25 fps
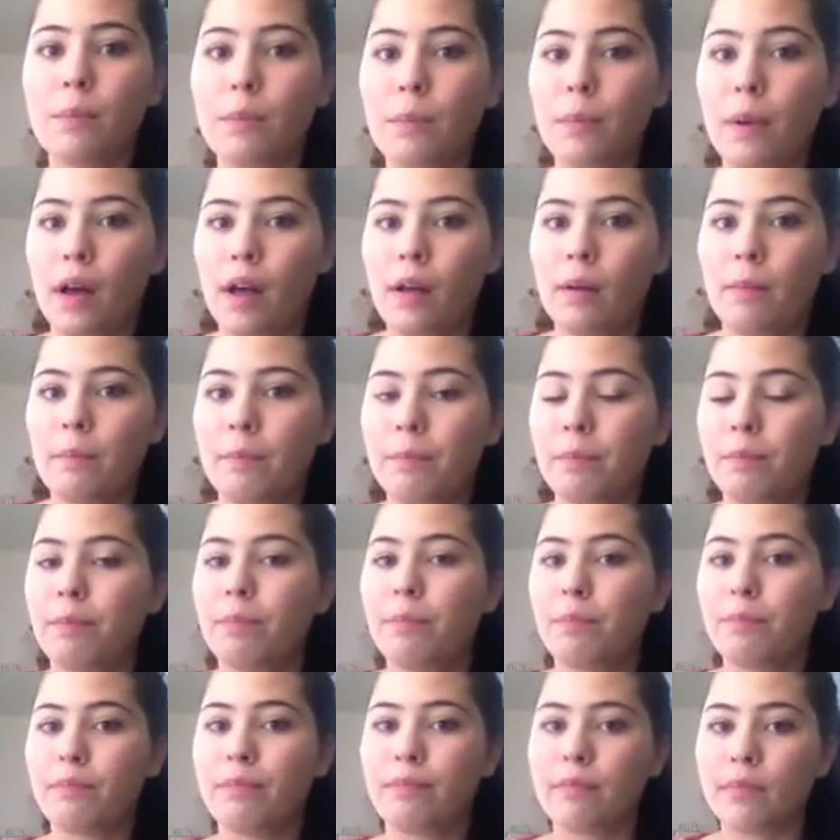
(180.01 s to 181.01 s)
but
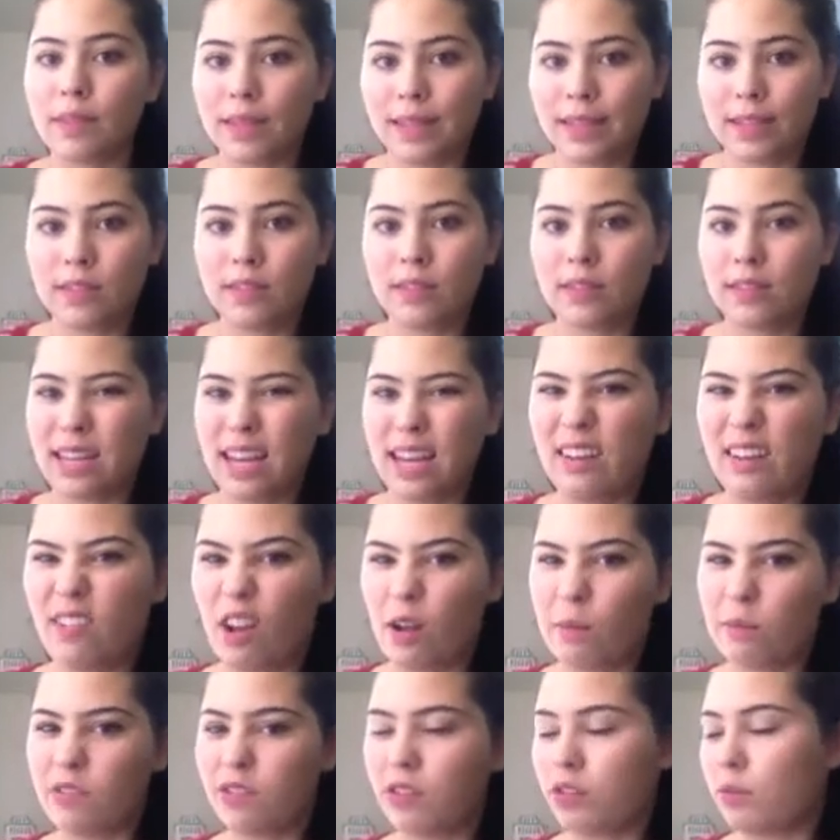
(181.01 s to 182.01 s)
it's of
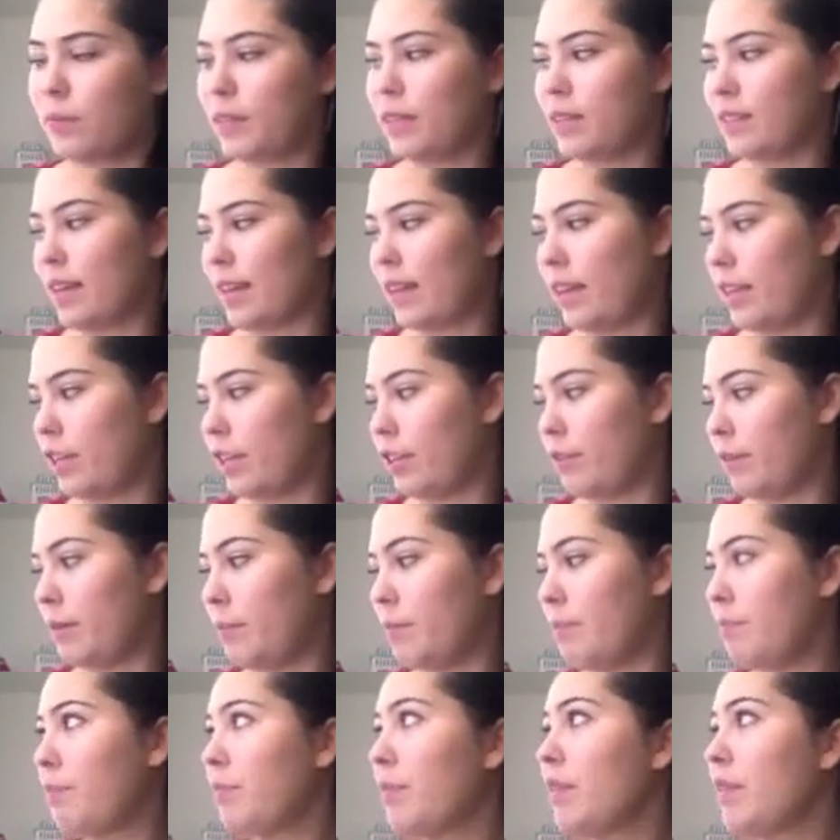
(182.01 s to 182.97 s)
optional because I didn't do it.